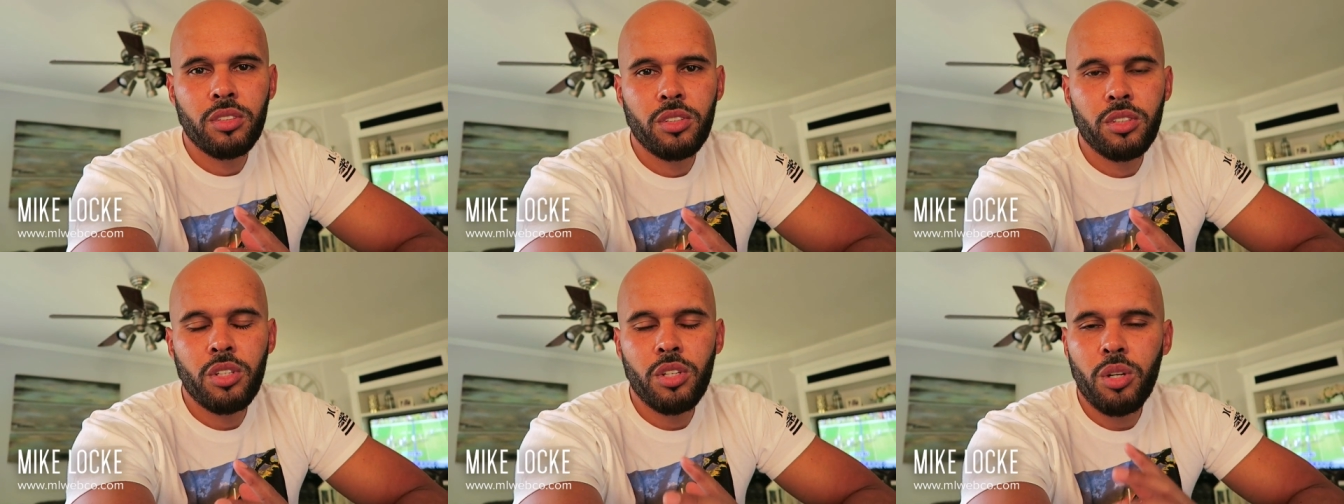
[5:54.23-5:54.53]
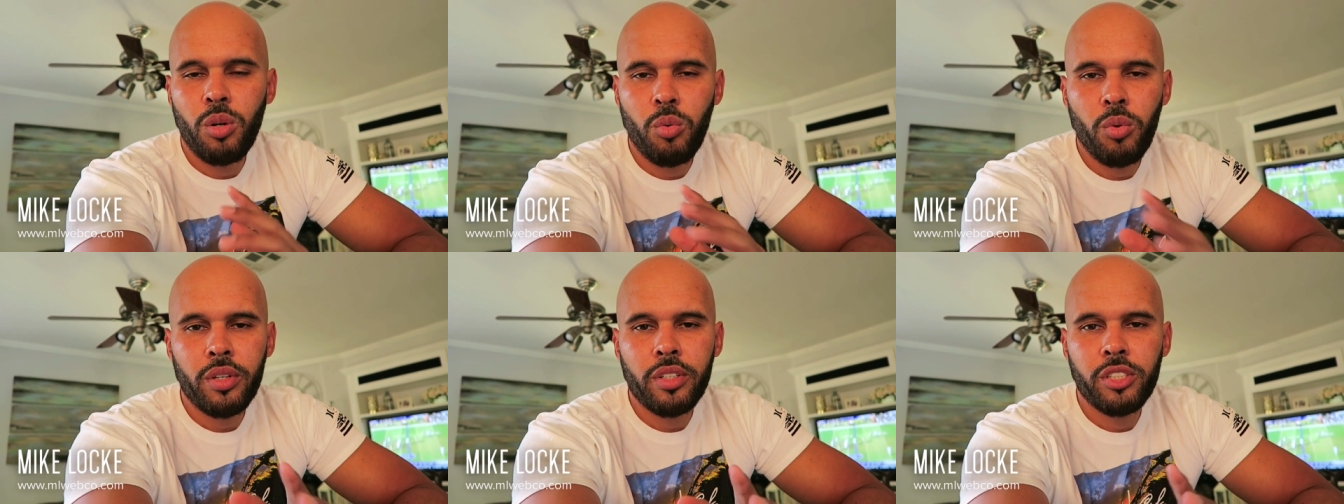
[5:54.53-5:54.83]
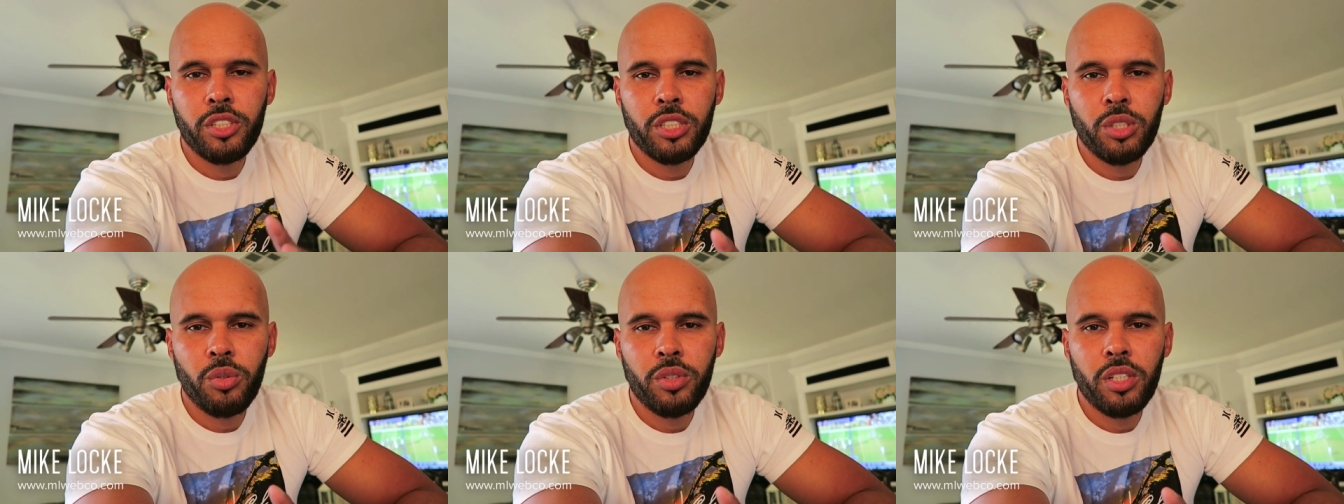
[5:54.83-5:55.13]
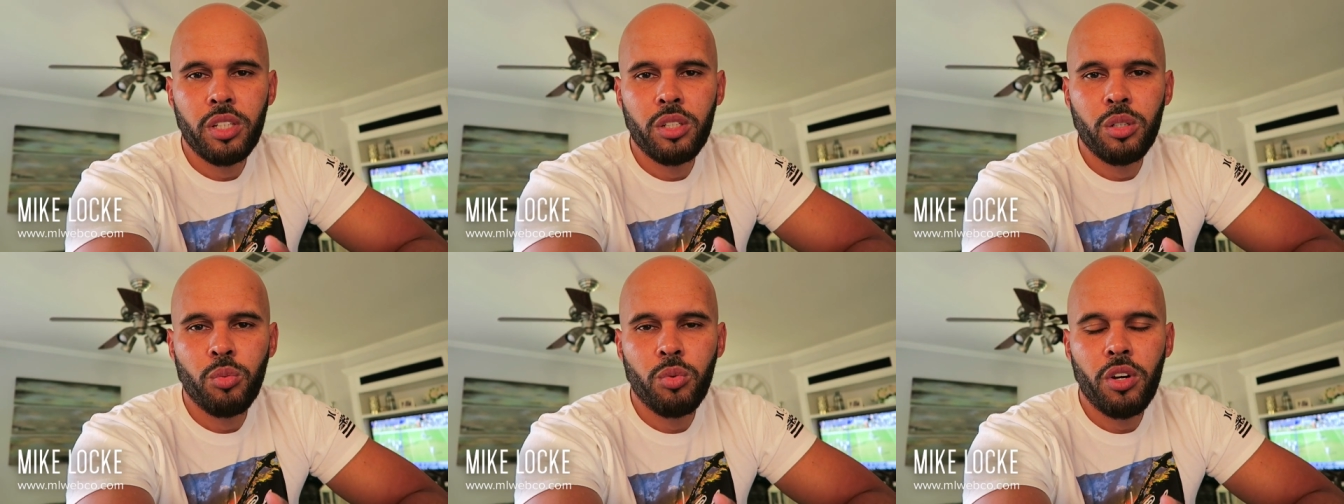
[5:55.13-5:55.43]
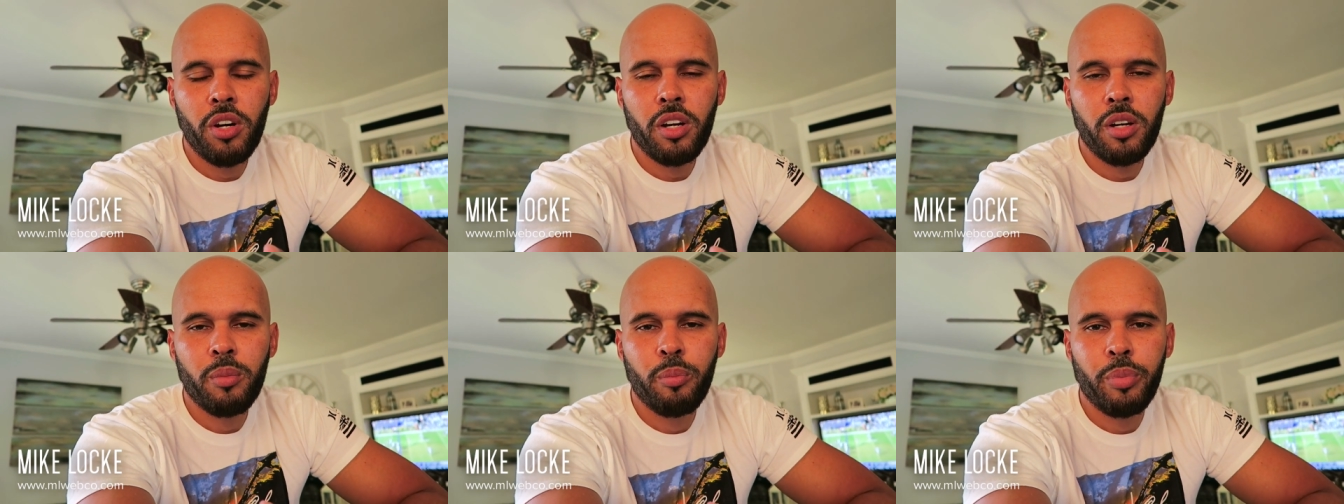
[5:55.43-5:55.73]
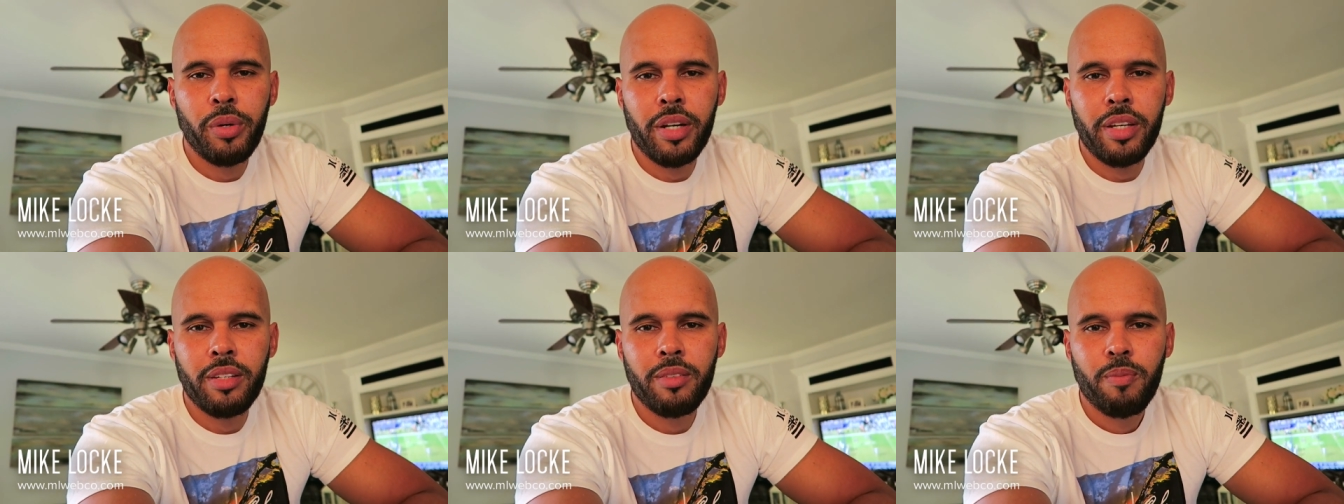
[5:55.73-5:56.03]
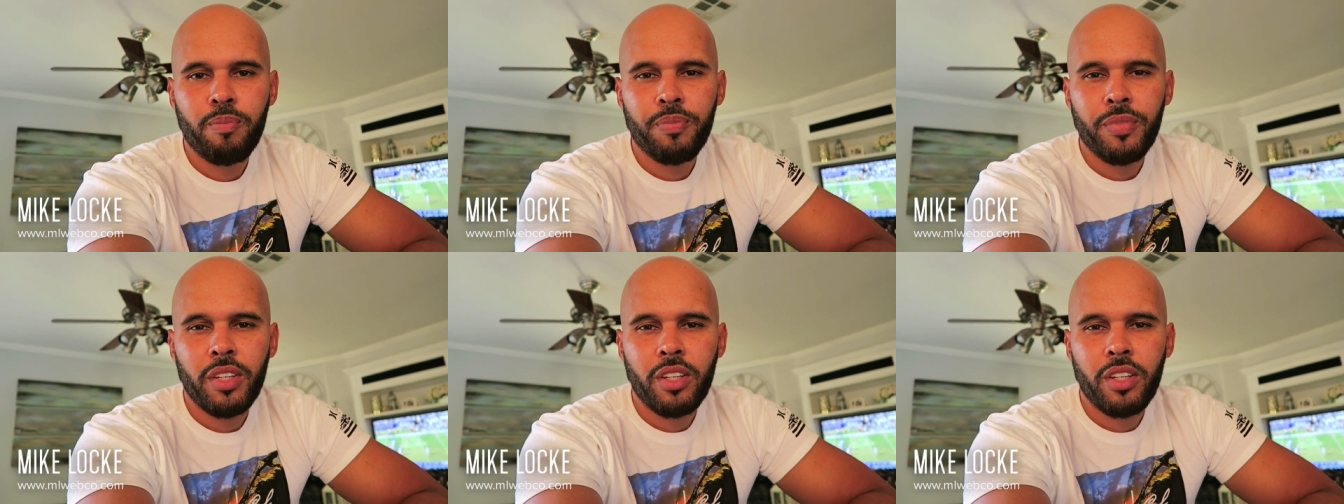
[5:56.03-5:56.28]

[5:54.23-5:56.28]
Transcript: you don't want to show any of your work, but